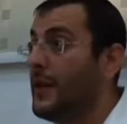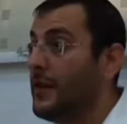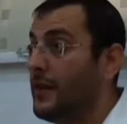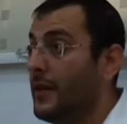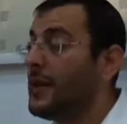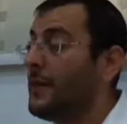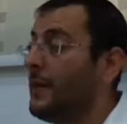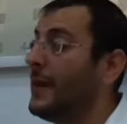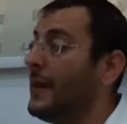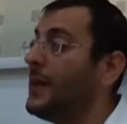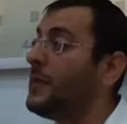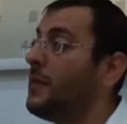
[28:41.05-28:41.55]
So
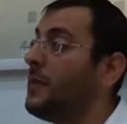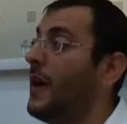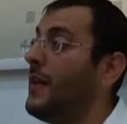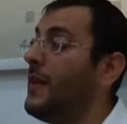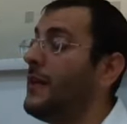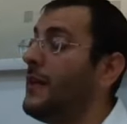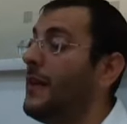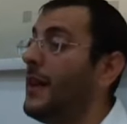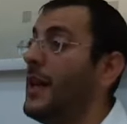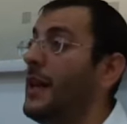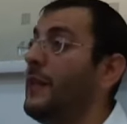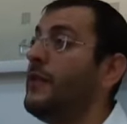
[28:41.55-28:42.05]
it depends
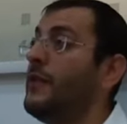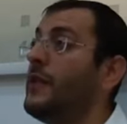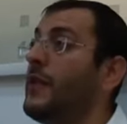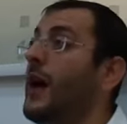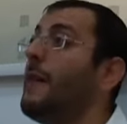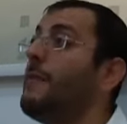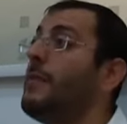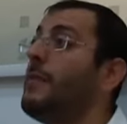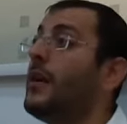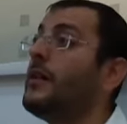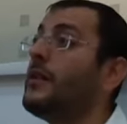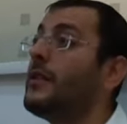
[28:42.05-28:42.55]
why that. If you
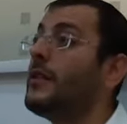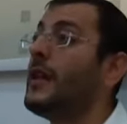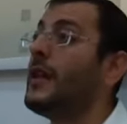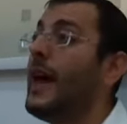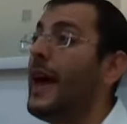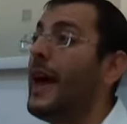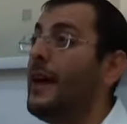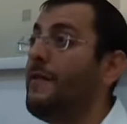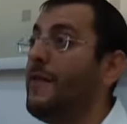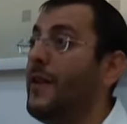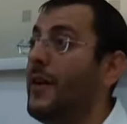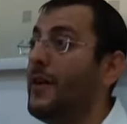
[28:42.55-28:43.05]
die because of the
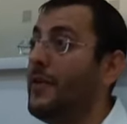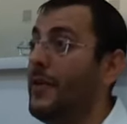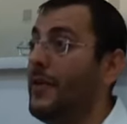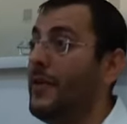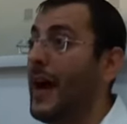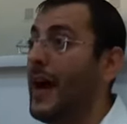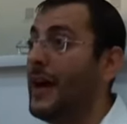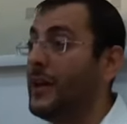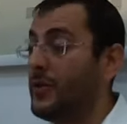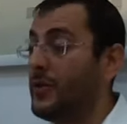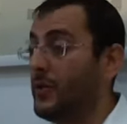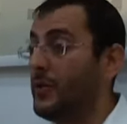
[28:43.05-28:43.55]
Hevel, then
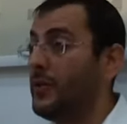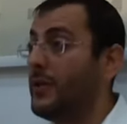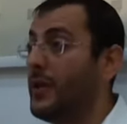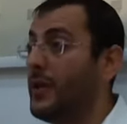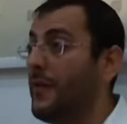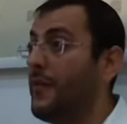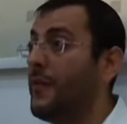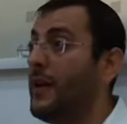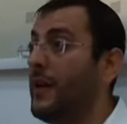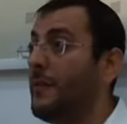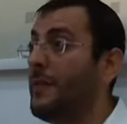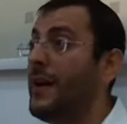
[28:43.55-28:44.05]
the actual
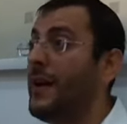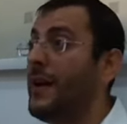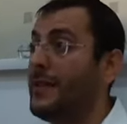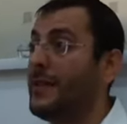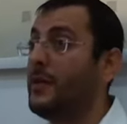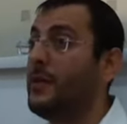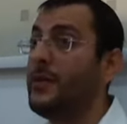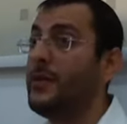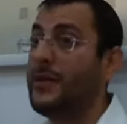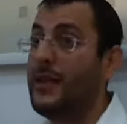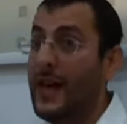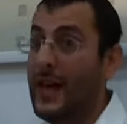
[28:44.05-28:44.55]
Davar
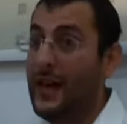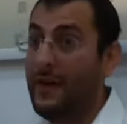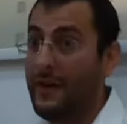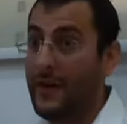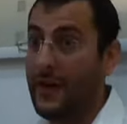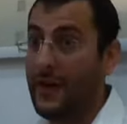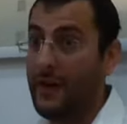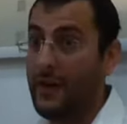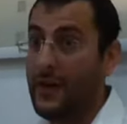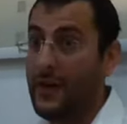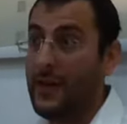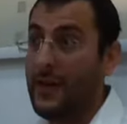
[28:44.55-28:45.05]
Amazik was the
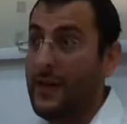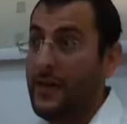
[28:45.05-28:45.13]
Hevel.